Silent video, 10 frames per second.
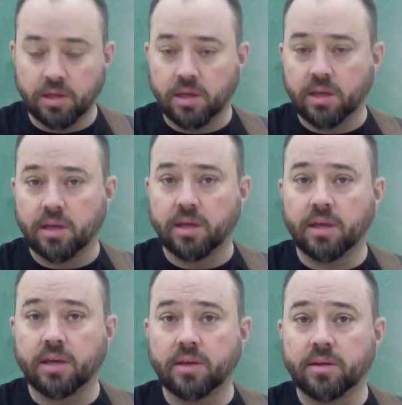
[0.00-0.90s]

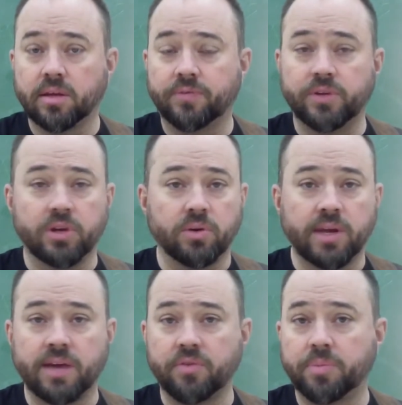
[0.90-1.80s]
If you don't
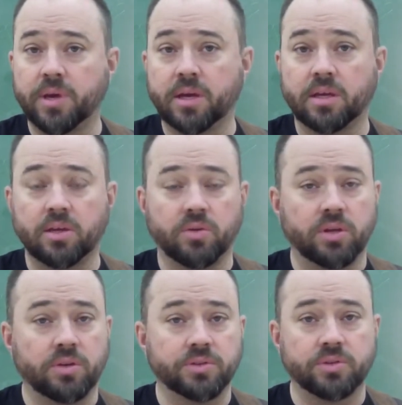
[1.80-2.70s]
have a pick, you
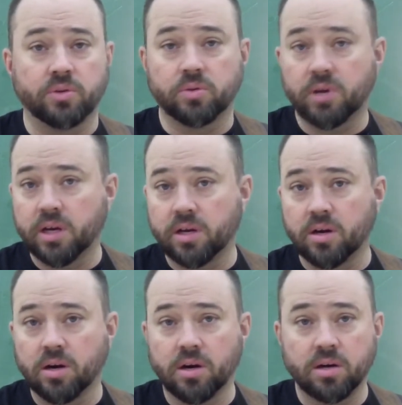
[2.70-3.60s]
can use an old credit
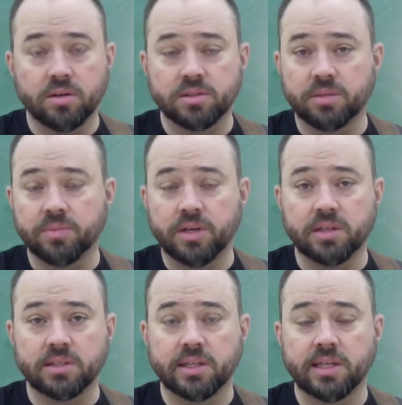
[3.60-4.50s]
card or something
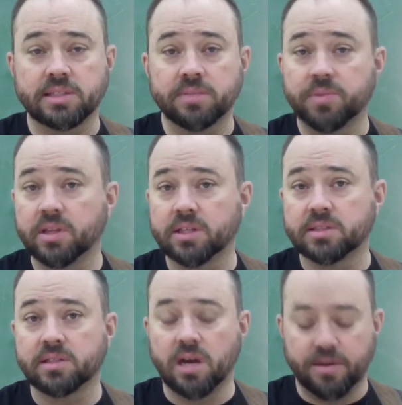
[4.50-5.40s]
else like that, something that's
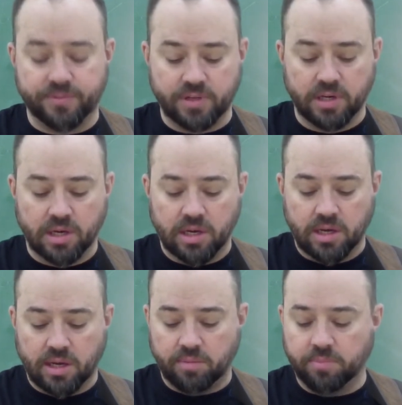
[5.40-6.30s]
soft
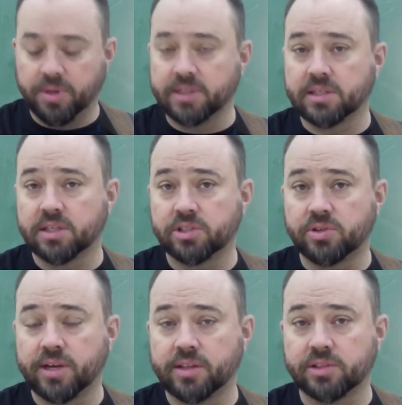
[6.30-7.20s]
but is going to
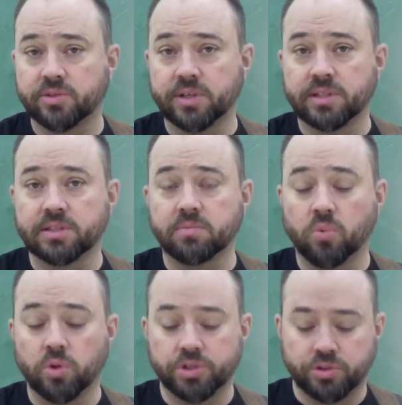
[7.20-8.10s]
strike the strings
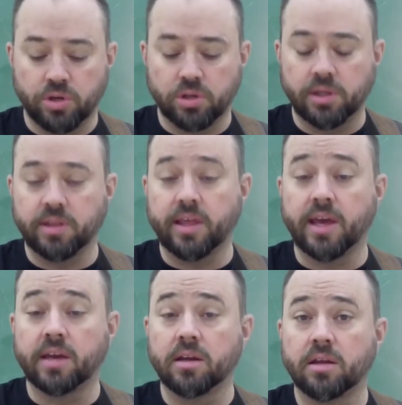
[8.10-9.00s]
more strongly
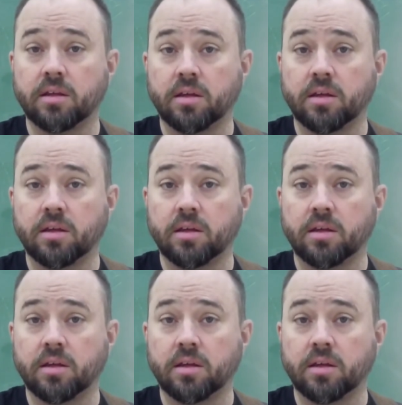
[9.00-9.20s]
than